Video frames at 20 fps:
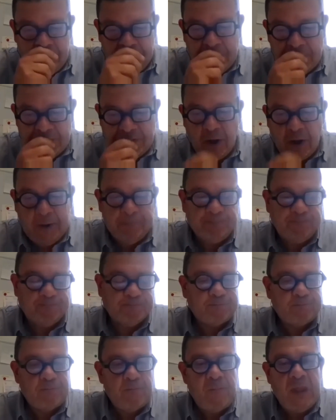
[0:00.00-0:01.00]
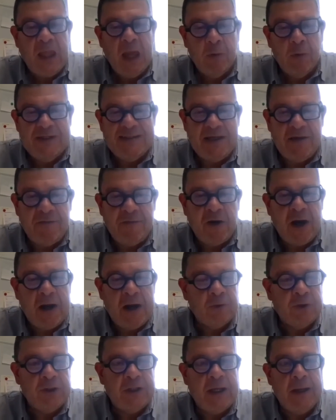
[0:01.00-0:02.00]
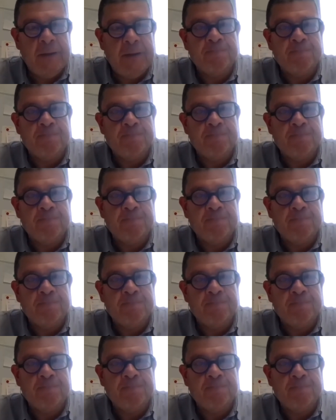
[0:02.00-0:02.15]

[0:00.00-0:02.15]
sorry, we save around